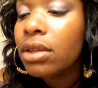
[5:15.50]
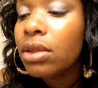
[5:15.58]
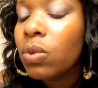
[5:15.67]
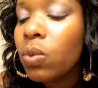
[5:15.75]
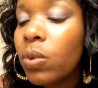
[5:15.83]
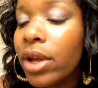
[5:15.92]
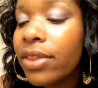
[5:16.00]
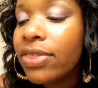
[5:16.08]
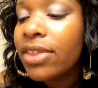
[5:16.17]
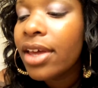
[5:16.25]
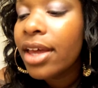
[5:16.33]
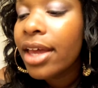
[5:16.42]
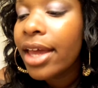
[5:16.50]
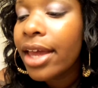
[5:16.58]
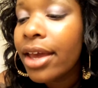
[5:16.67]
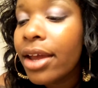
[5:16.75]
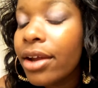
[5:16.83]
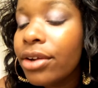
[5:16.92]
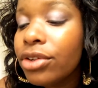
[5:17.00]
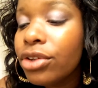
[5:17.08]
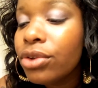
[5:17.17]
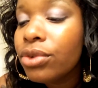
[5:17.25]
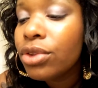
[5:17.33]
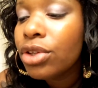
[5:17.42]
with the
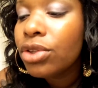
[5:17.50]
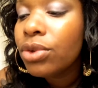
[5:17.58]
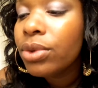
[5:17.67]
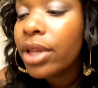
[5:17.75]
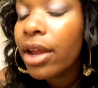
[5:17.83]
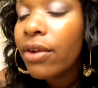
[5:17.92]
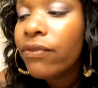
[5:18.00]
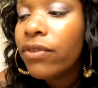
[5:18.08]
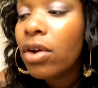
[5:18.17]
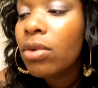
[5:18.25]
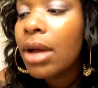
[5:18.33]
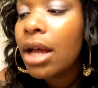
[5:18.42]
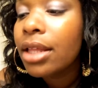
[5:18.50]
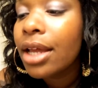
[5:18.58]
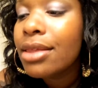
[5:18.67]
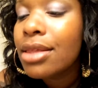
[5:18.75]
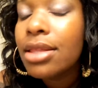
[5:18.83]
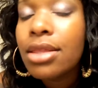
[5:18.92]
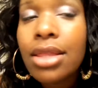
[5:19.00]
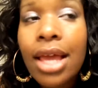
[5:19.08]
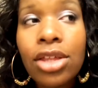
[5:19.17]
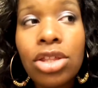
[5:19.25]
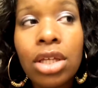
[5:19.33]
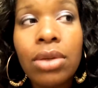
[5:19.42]
Nude Airfoam, like I said, this is
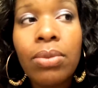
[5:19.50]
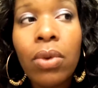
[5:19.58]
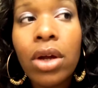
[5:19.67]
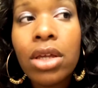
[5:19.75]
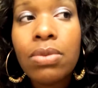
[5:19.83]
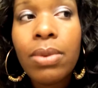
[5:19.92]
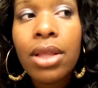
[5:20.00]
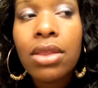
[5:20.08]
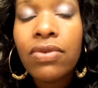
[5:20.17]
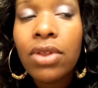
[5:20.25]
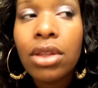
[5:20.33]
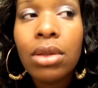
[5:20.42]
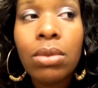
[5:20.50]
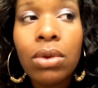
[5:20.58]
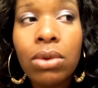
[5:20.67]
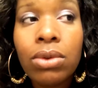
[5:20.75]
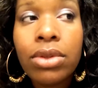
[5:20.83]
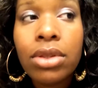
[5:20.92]
actually more expensive than the mousse.